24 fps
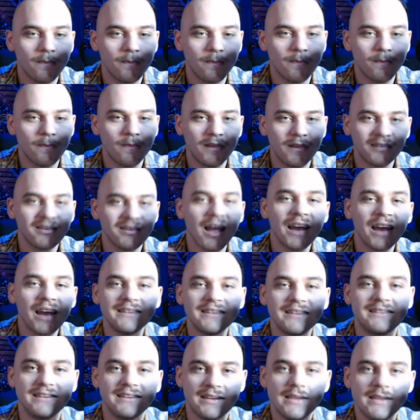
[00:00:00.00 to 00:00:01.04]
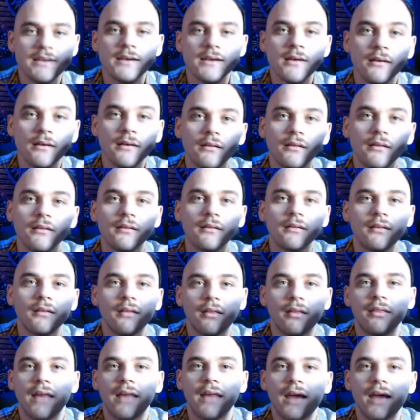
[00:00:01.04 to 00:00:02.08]
This idea
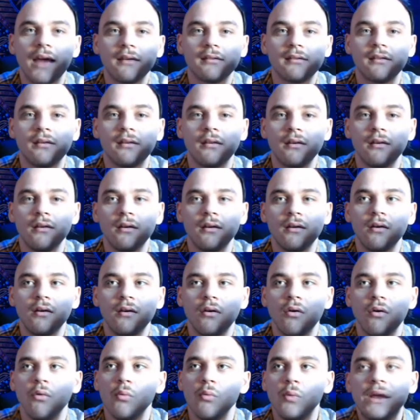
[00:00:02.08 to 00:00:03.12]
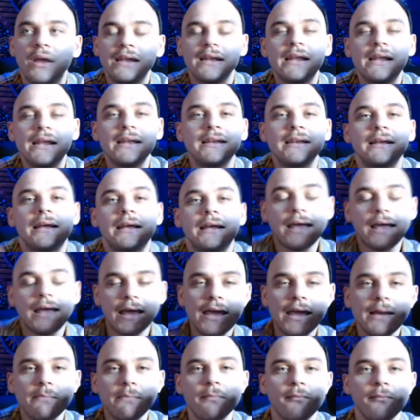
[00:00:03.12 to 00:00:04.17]
that we need to
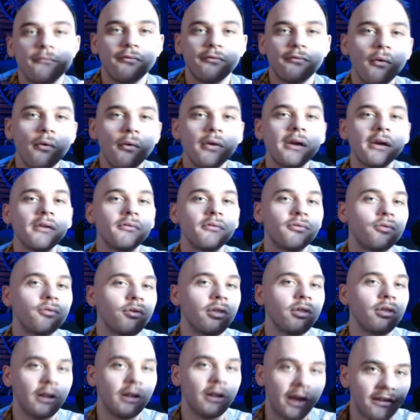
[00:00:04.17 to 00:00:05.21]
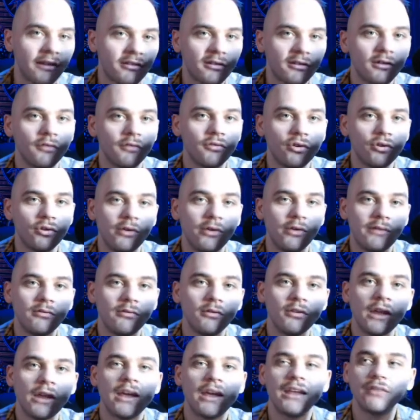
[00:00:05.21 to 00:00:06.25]
keep voting for the lesser of two
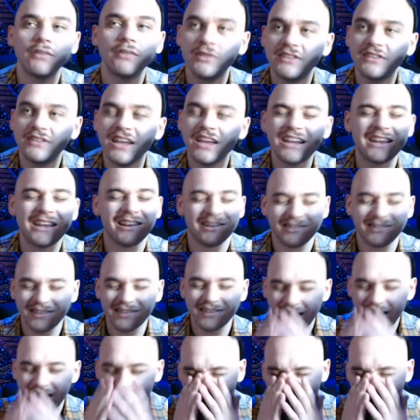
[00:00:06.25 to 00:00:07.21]
evils is ridiculous.